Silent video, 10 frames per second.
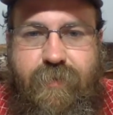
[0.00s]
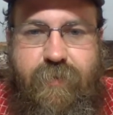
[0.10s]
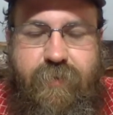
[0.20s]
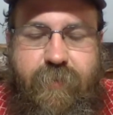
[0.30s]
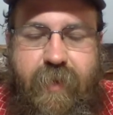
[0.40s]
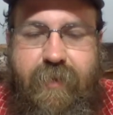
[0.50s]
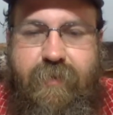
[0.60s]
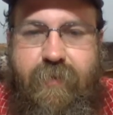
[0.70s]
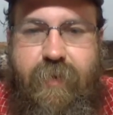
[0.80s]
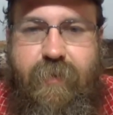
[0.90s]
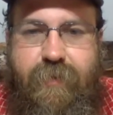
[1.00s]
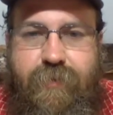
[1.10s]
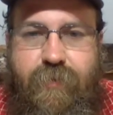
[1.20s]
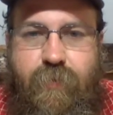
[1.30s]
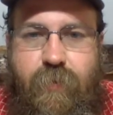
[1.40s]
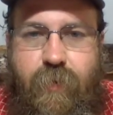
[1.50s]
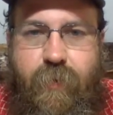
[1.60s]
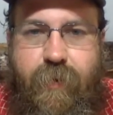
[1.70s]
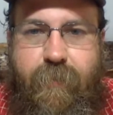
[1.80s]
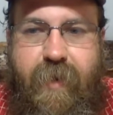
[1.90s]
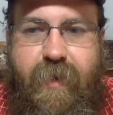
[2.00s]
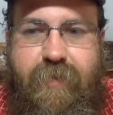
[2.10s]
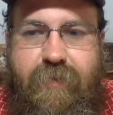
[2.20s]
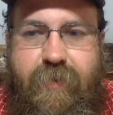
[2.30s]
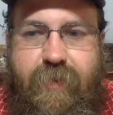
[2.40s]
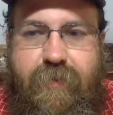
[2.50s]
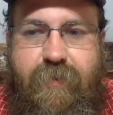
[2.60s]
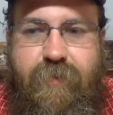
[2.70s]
or some hand strength issues with loading magazines,